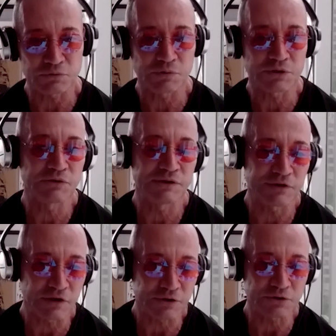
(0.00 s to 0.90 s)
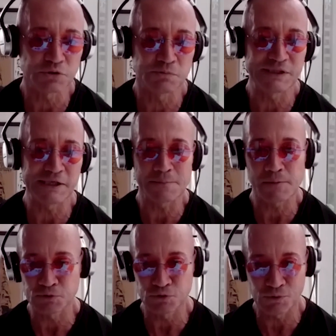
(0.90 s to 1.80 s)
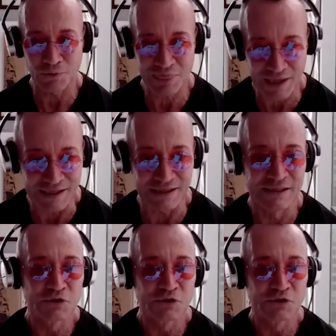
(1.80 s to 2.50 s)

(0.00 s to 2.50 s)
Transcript: We want to live longer to be able to do things,